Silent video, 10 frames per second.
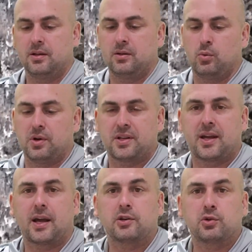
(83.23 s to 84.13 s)
one
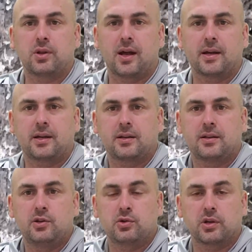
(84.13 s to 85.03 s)
thing I do like,
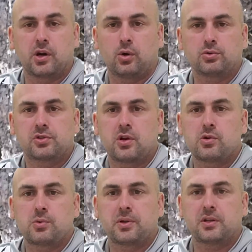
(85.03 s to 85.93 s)
you can cold
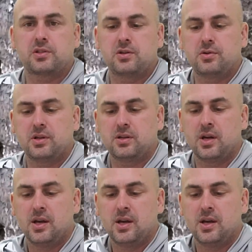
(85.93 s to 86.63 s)
soak with this unit.